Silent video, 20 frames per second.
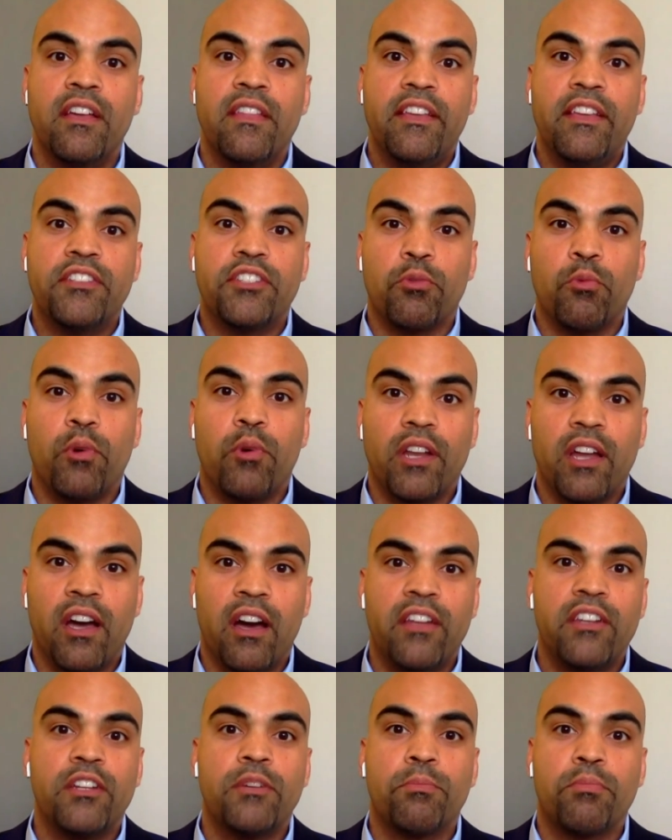These are
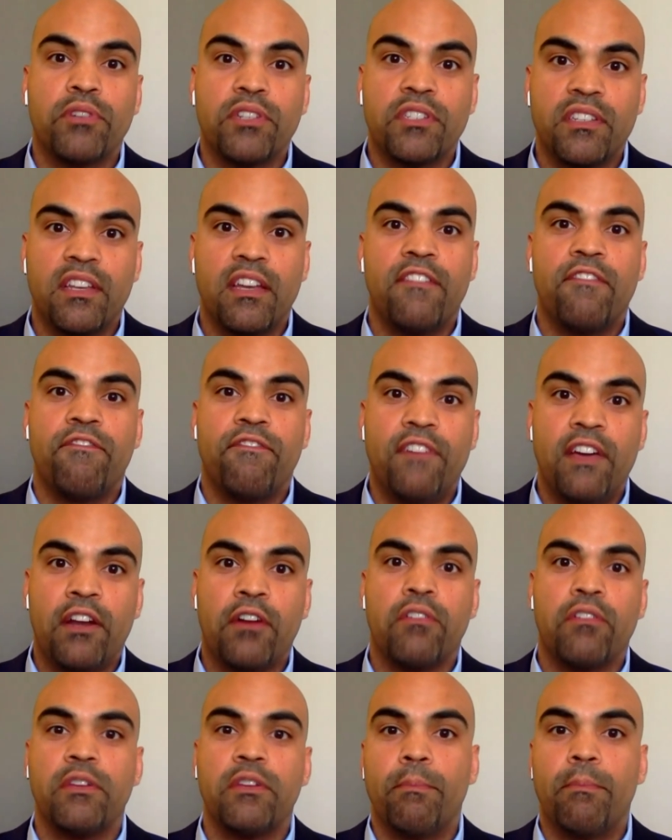100%
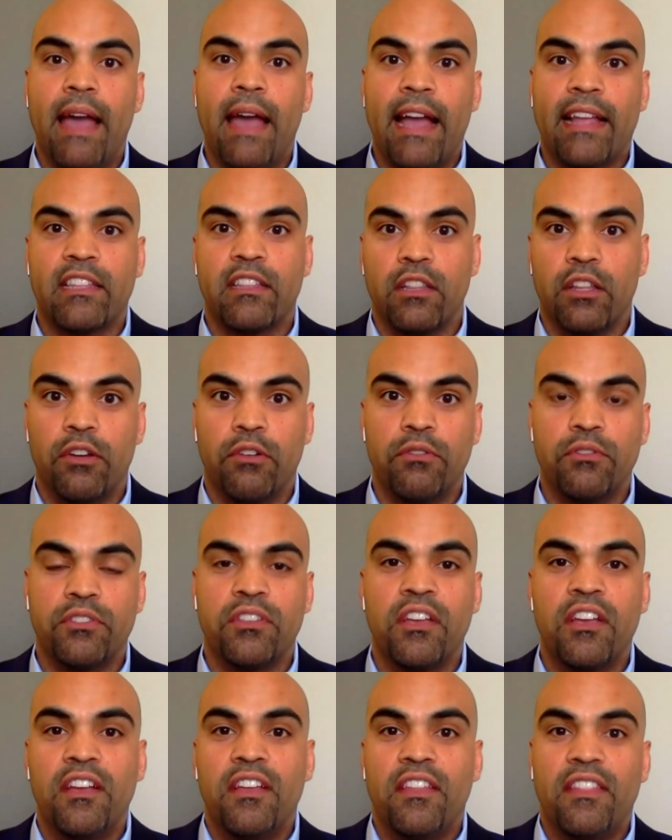federally backed
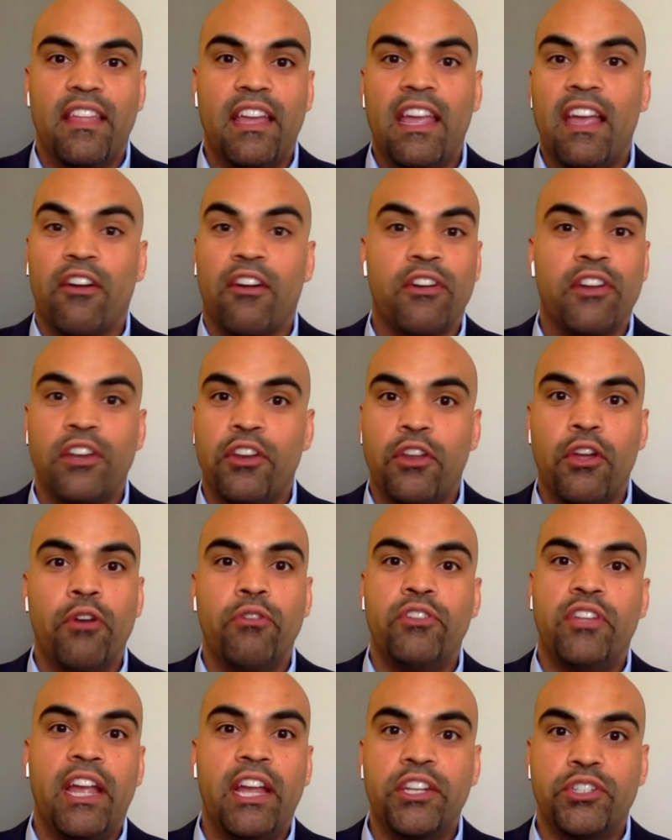loans. They are in
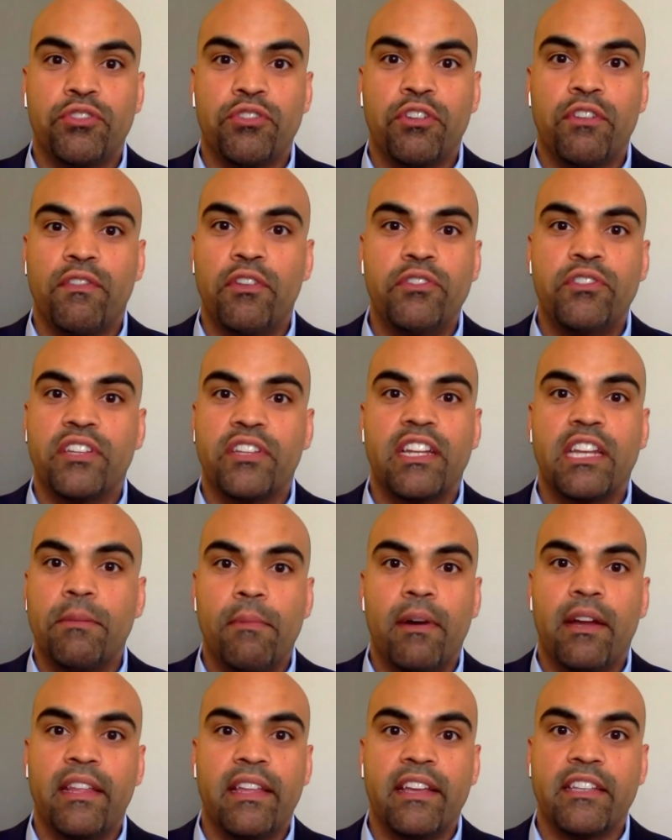no danger of losing any
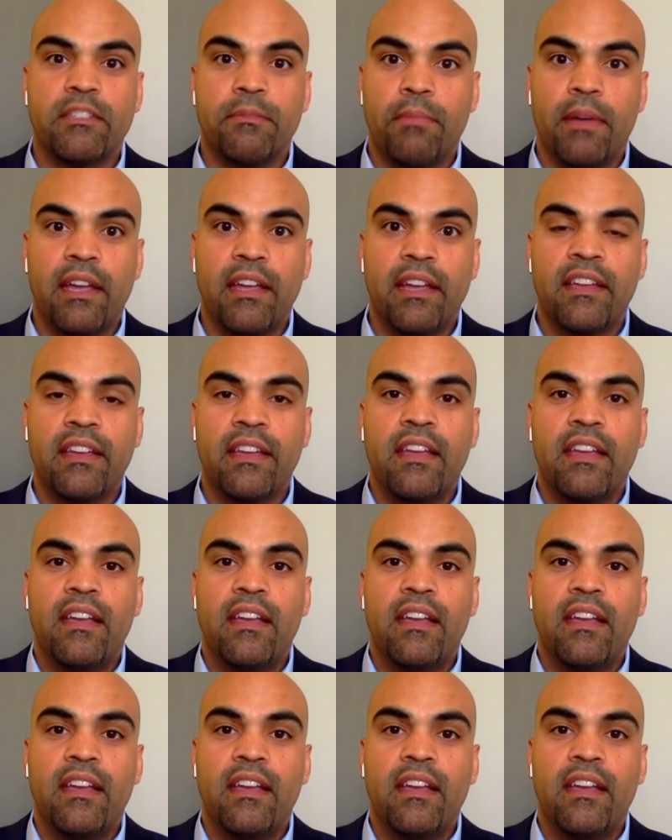money as a bank.